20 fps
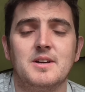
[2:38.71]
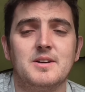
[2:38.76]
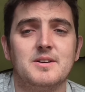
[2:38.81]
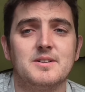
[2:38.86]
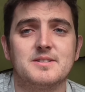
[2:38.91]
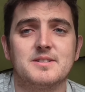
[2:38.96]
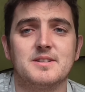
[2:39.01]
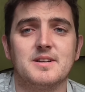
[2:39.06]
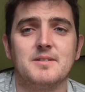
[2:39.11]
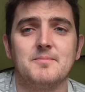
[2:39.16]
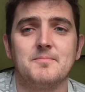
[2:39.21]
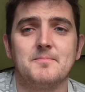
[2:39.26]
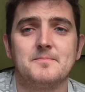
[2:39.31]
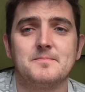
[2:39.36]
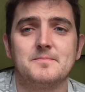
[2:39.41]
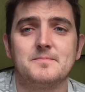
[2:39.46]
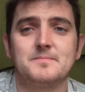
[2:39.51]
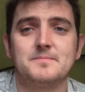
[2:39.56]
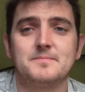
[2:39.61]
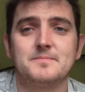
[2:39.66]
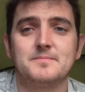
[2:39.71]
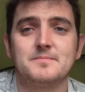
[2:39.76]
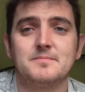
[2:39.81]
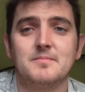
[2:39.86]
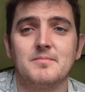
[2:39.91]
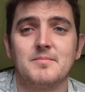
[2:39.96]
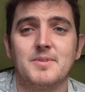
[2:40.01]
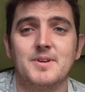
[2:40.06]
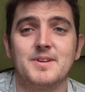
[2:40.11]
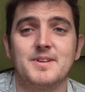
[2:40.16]
But
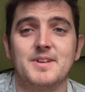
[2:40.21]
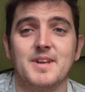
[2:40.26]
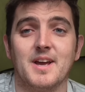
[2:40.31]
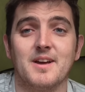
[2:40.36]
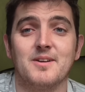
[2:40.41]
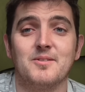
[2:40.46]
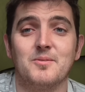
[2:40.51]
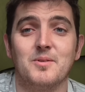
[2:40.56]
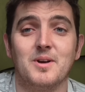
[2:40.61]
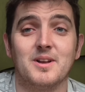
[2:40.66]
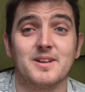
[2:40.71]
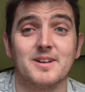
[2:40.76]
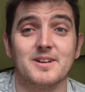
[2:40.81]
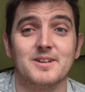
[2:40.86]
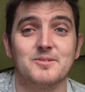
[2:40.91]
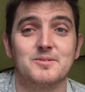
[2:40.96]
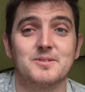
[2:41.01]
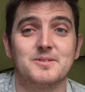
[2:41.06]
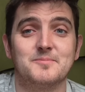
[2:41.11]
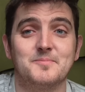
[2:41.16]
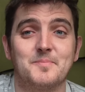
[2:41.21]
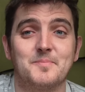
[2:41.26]
yeah, well done, Luke.